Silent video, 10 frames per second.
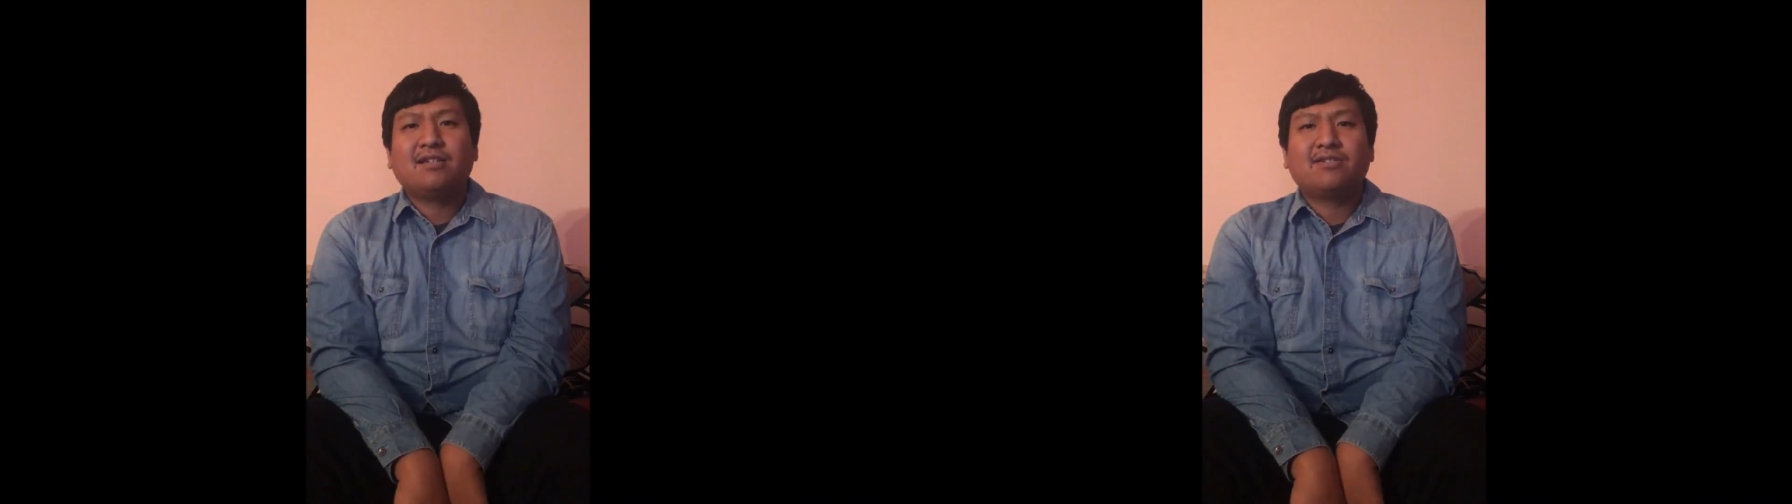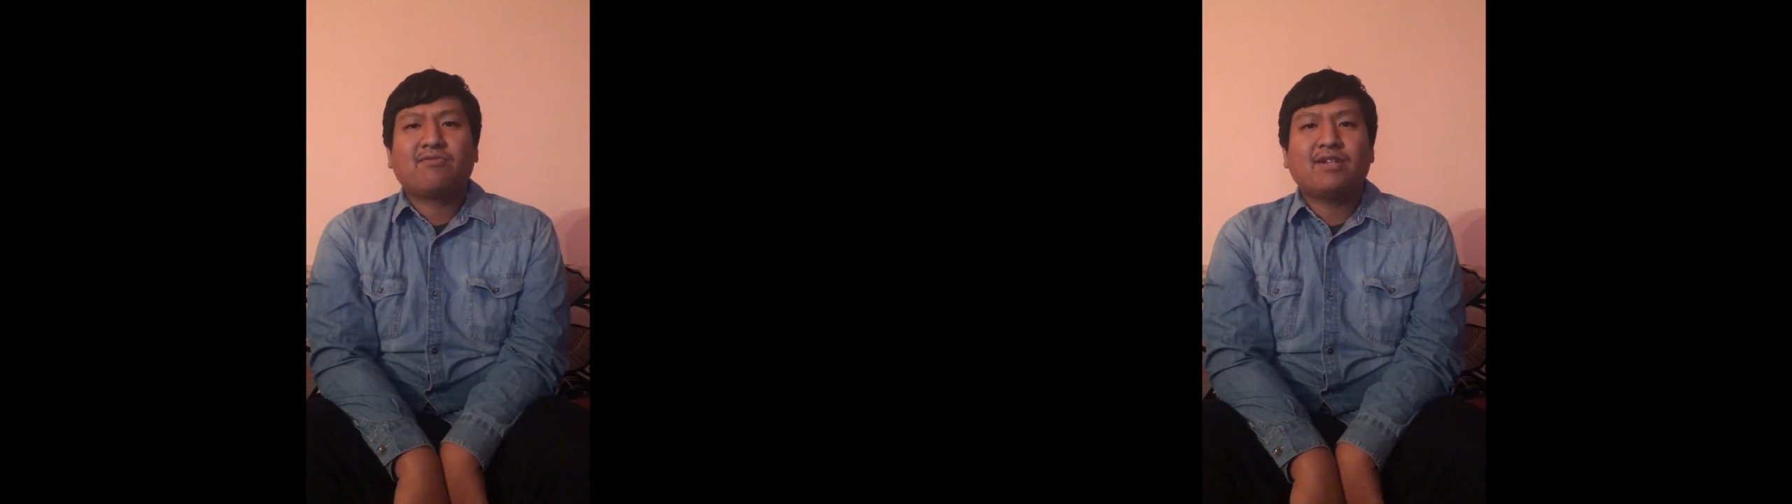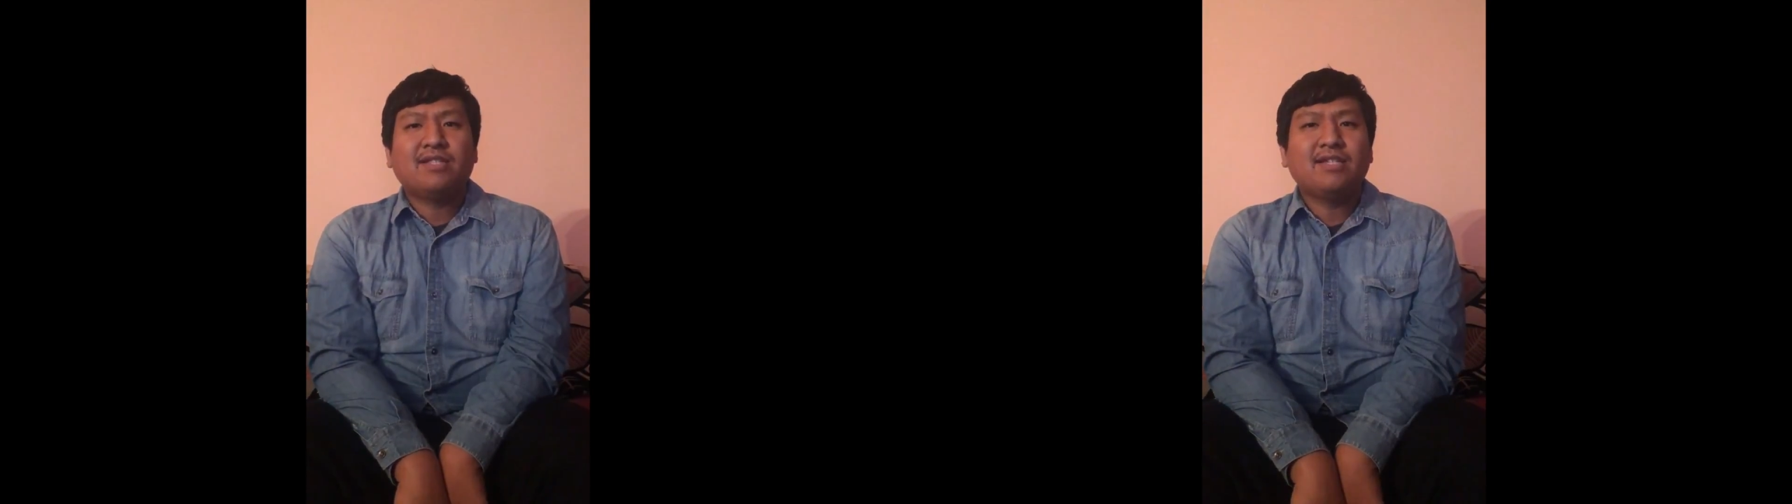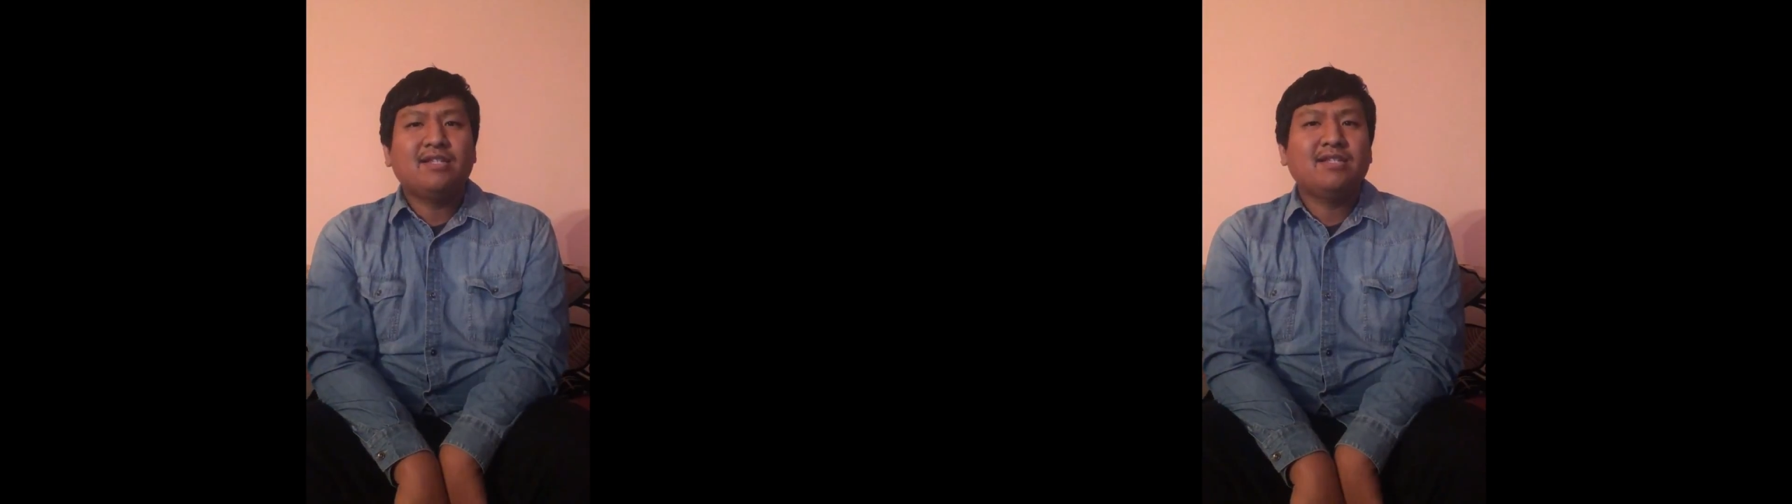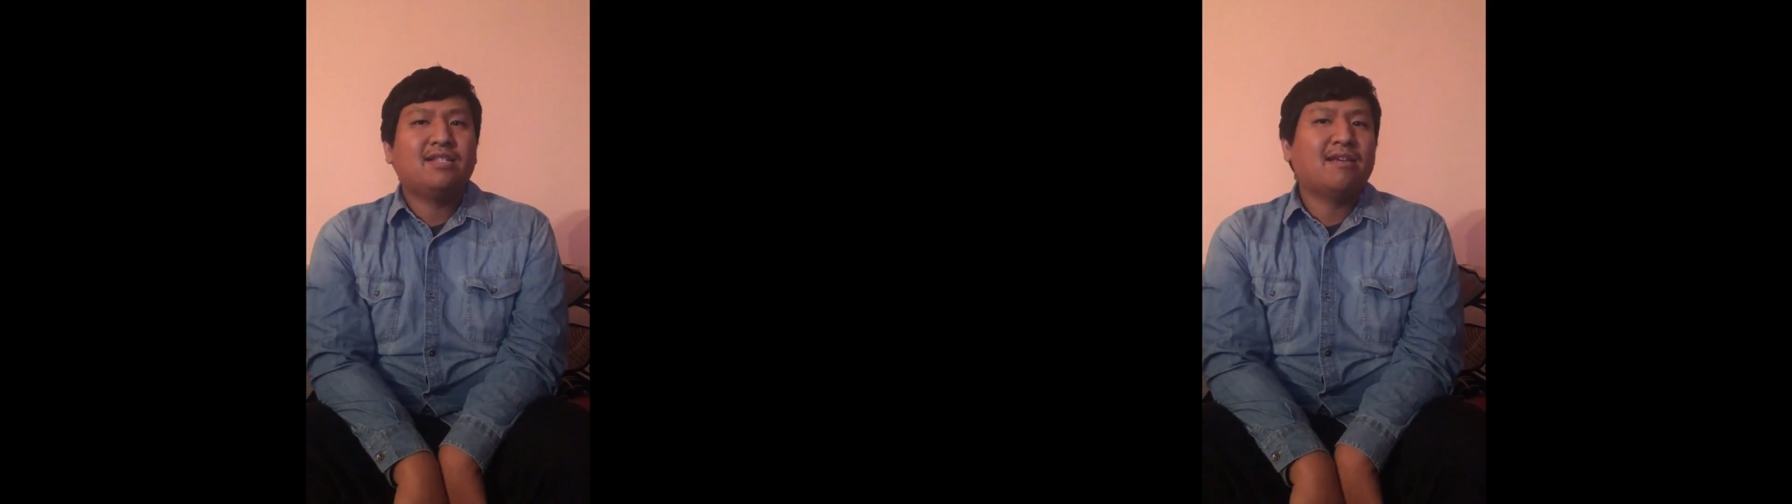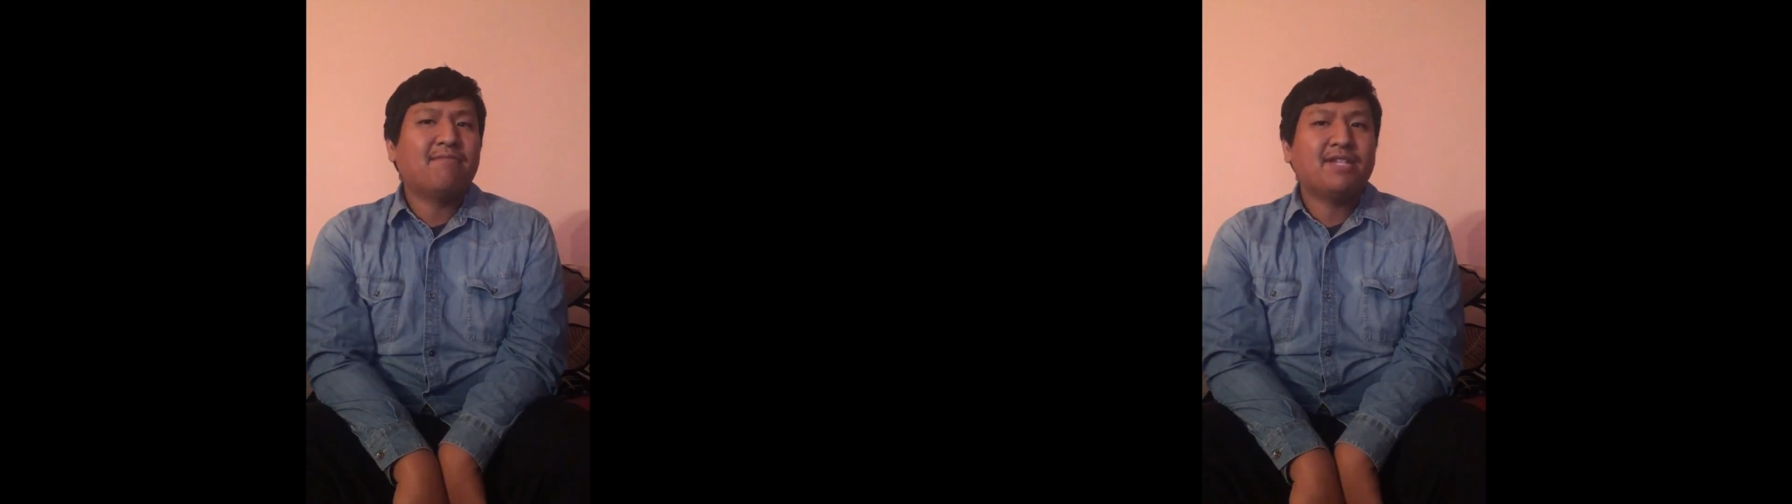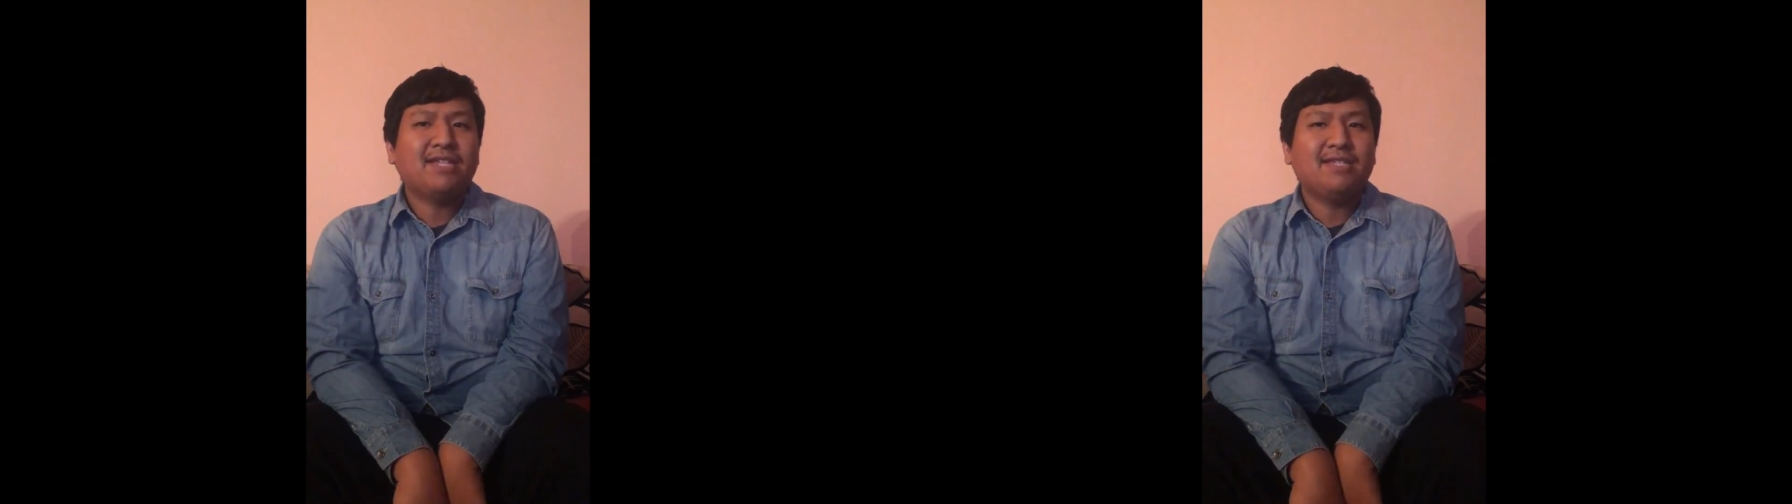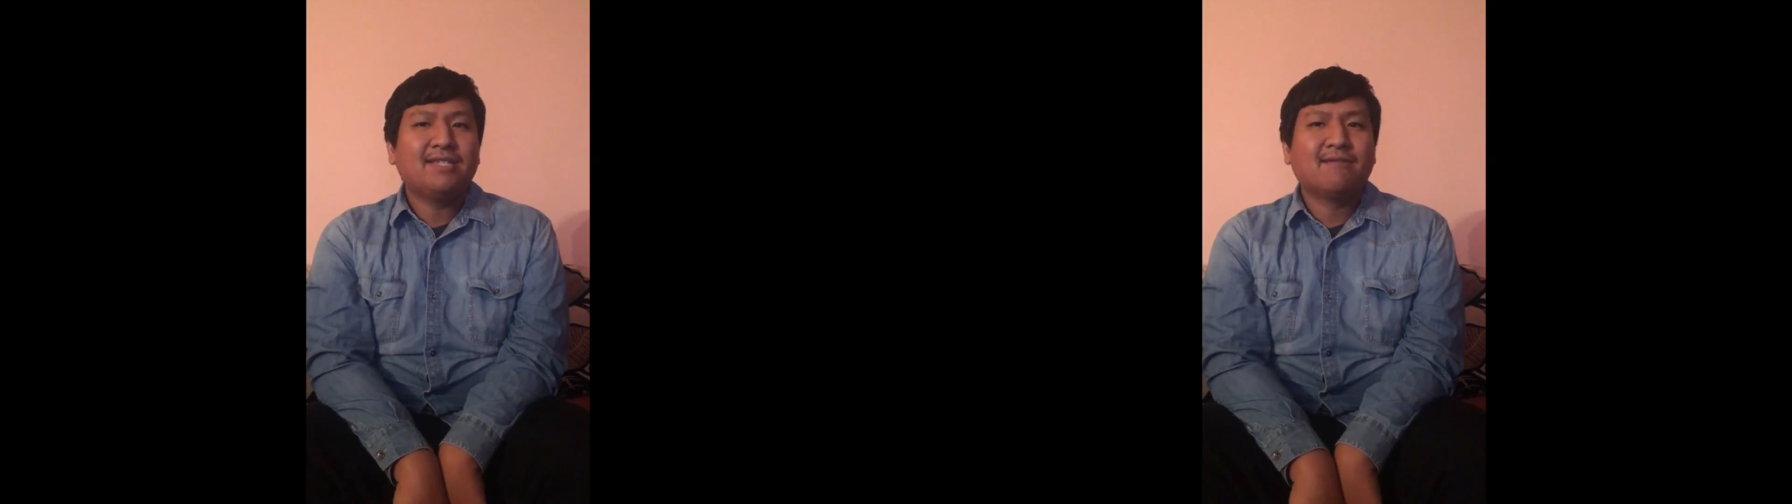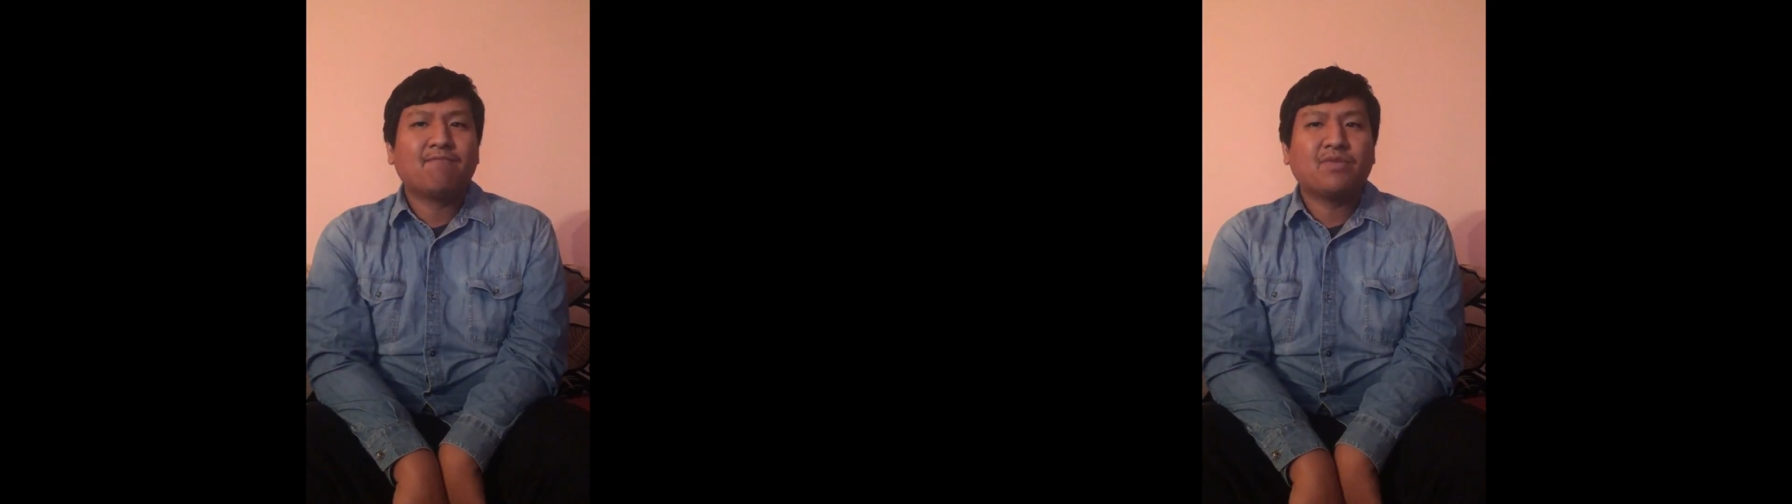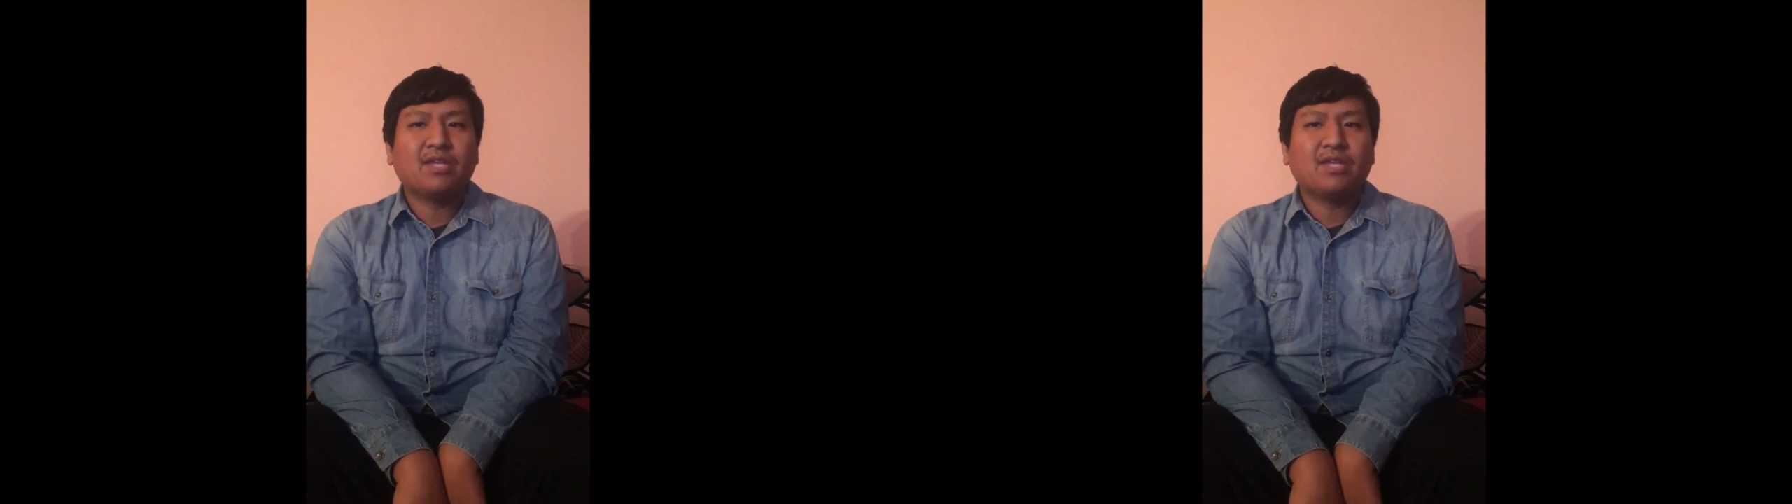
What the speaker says: Israeli, Lebanese,